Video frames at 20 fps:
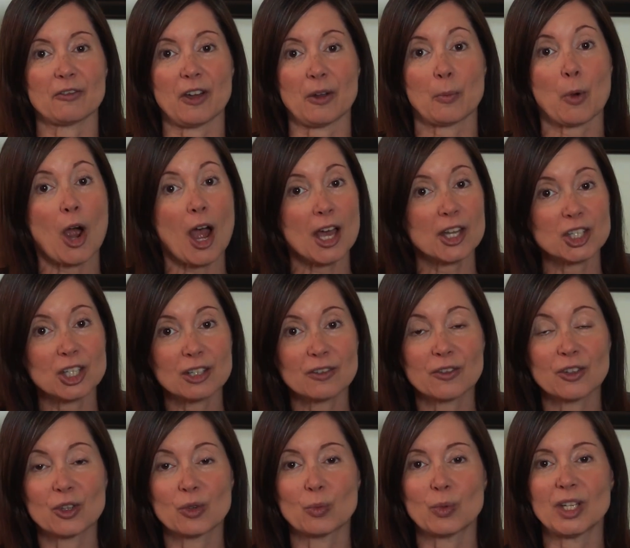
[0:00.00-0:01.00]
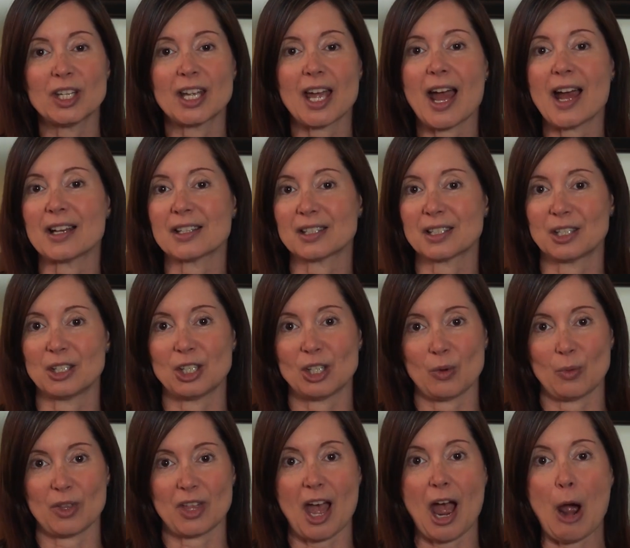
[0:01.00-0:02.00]
fun project for the week has to do
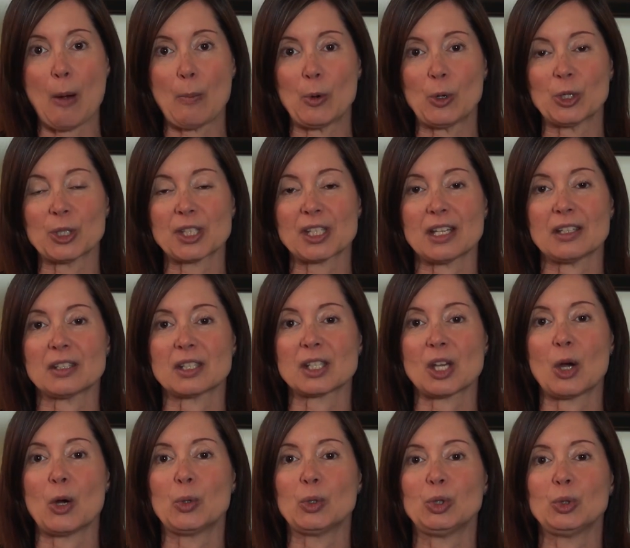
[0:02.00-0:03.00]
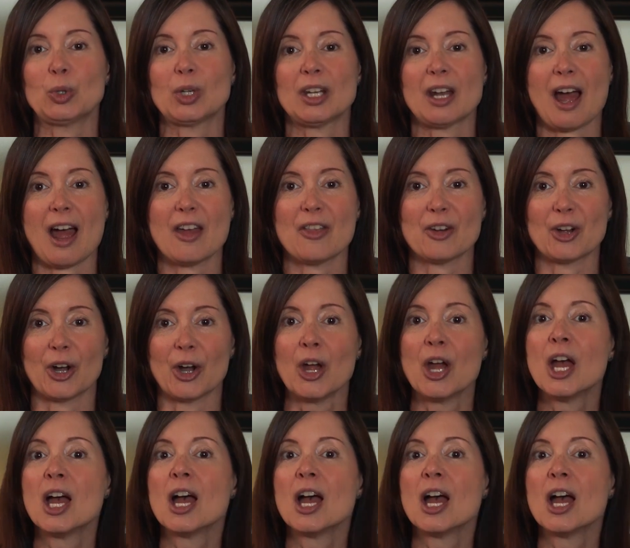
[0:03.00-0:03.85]
with apples. And so you can either,